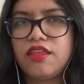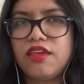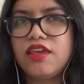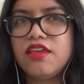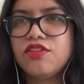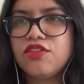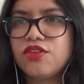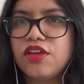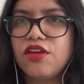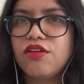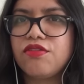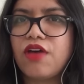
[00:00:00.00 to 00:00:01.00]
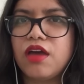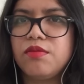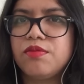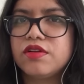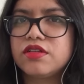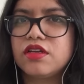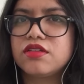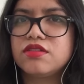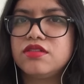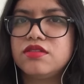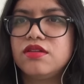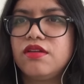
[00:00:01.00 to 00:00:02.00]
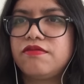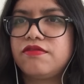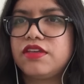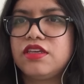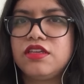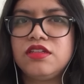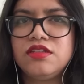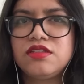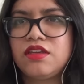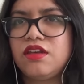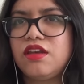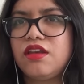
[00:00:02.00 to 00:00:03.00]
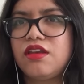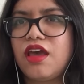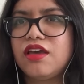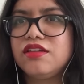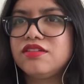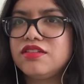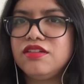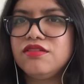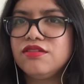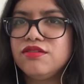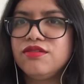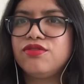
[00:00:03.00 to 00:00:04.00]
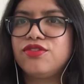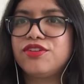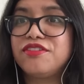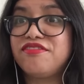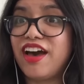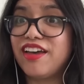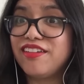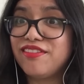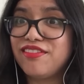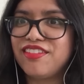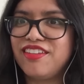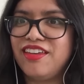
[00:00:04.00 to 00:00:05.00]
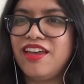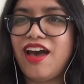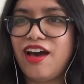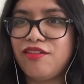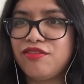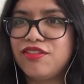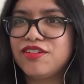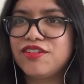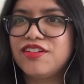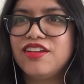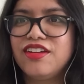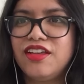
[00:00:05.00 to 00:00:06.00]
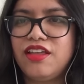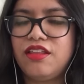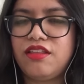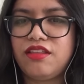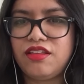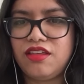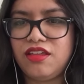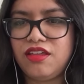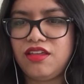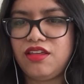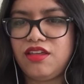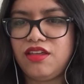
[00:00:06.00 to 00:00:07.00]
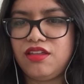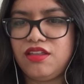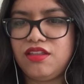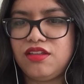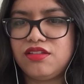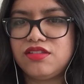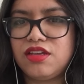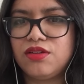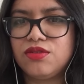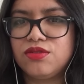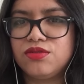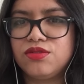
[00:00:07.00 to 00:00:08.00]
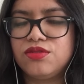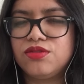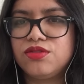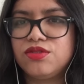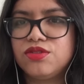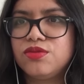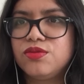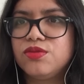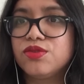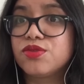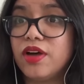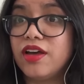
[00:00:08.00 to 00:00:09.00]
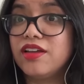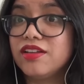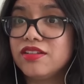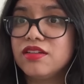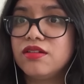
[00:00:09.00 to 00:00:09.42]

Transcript: The history of hypertext begins in 1945, after the Second World War.